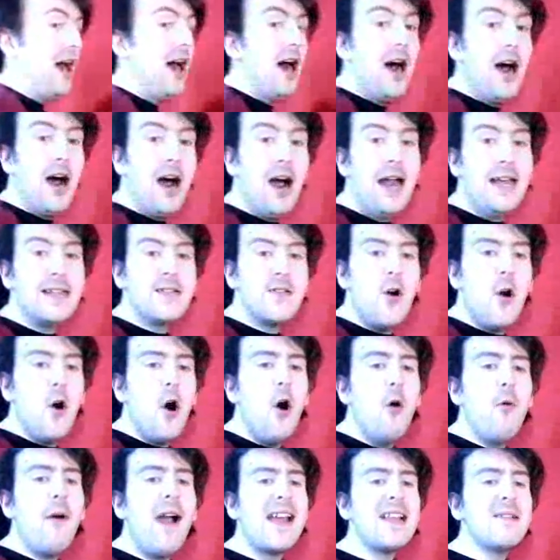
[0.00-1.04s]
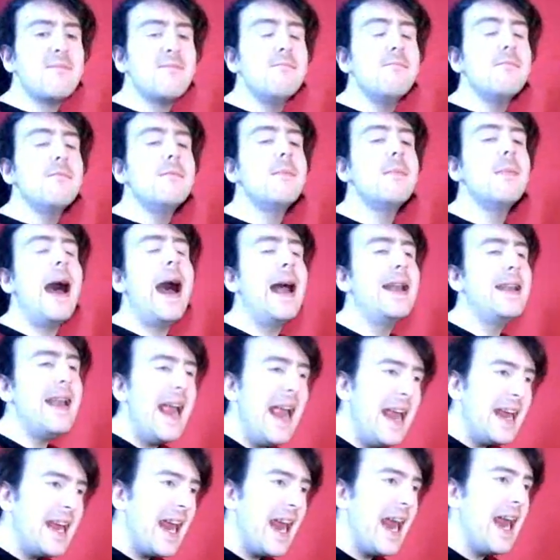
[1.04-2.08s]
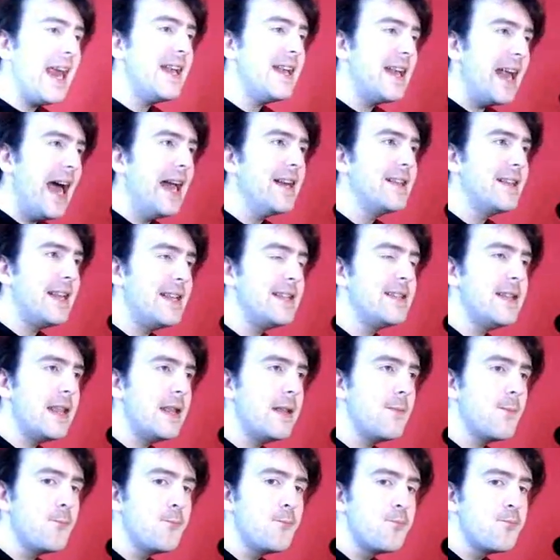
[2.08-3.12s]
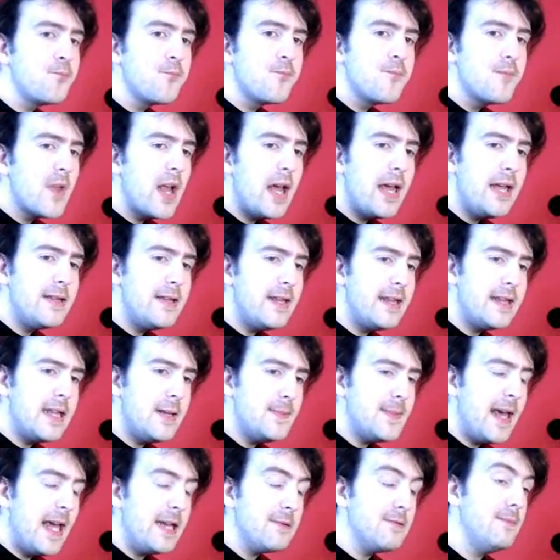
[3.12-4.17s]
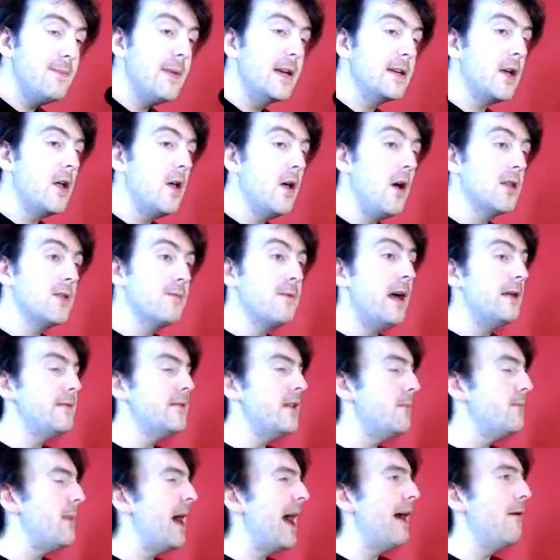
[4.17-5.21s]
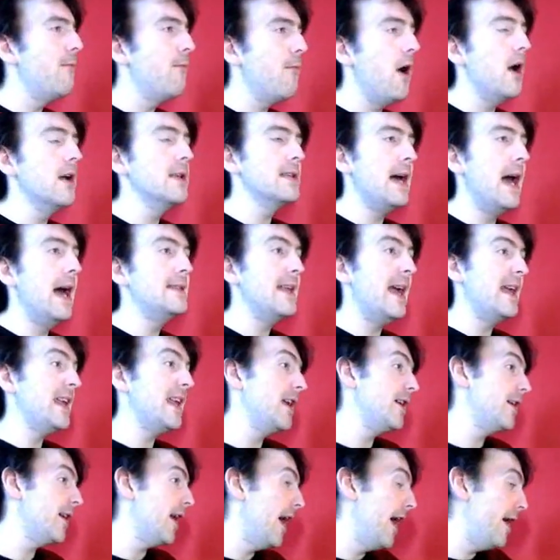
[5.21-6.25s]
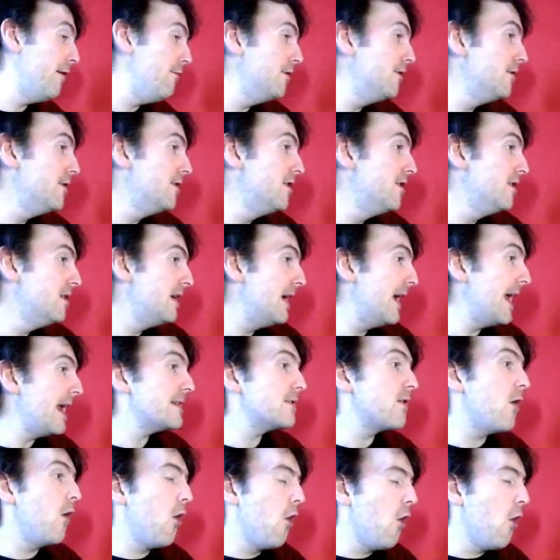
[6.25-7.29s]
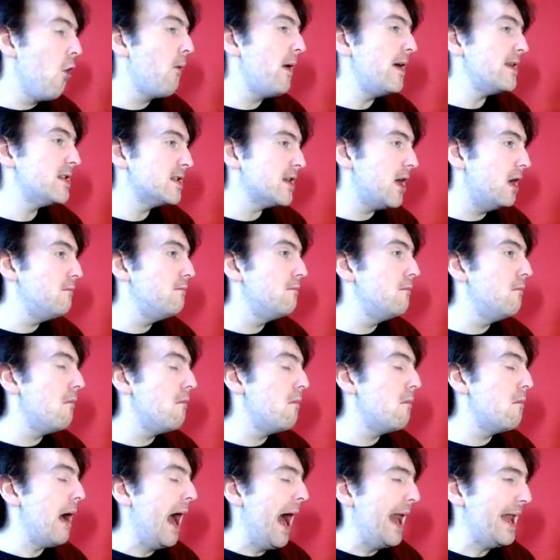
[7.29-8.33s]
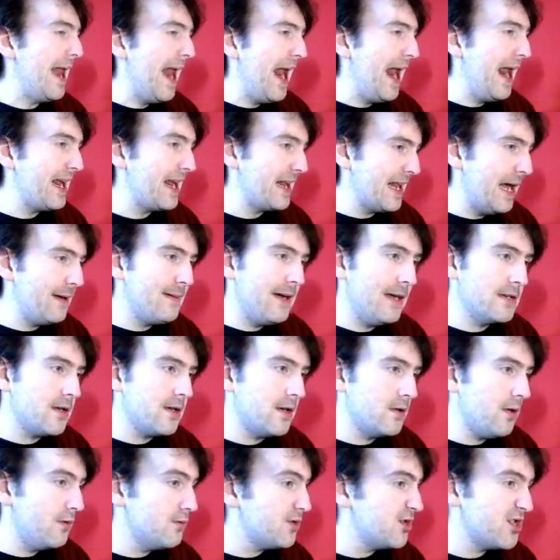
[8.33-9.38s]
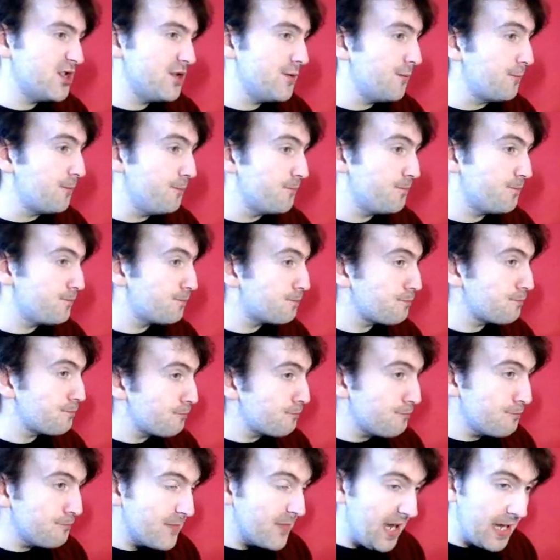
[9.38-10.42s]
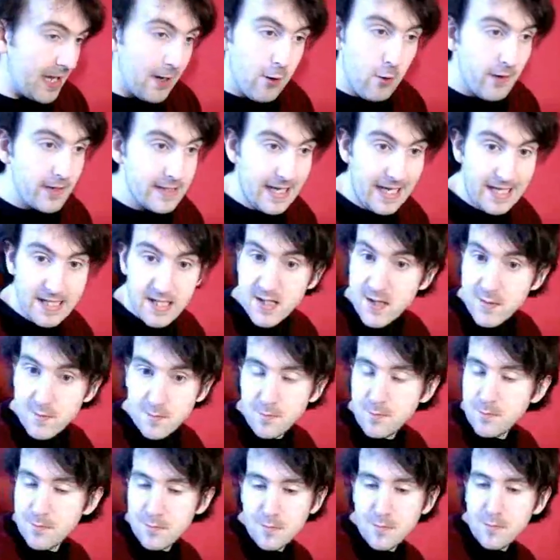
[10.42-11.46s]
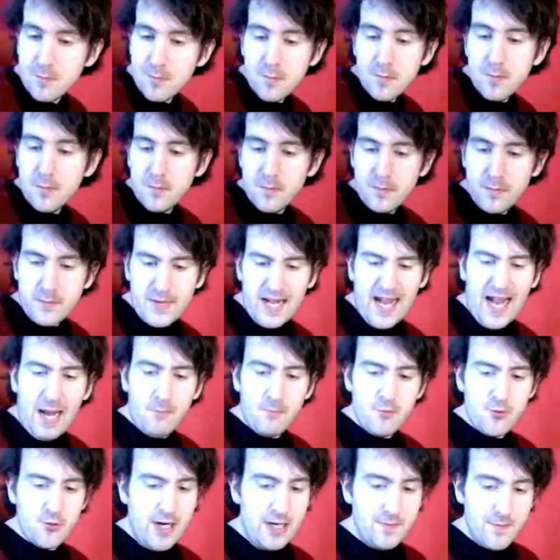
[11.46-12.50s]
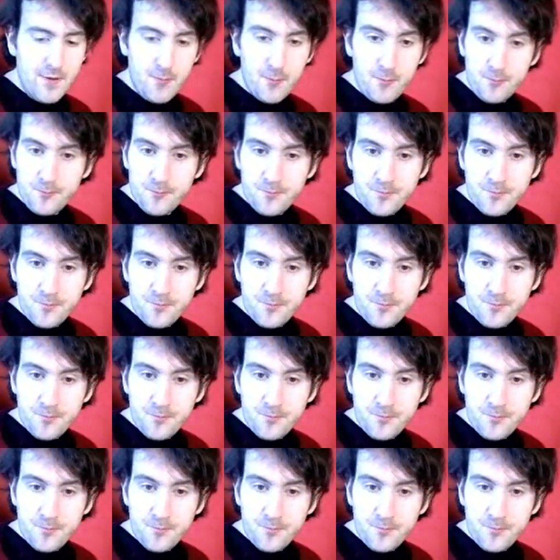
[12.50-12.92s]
Oh, it's always manic in that Disney Village with McDonald's. No matter what side of day you go, it's always so manic, that McDonald's. It always is. Yeah, dreadful.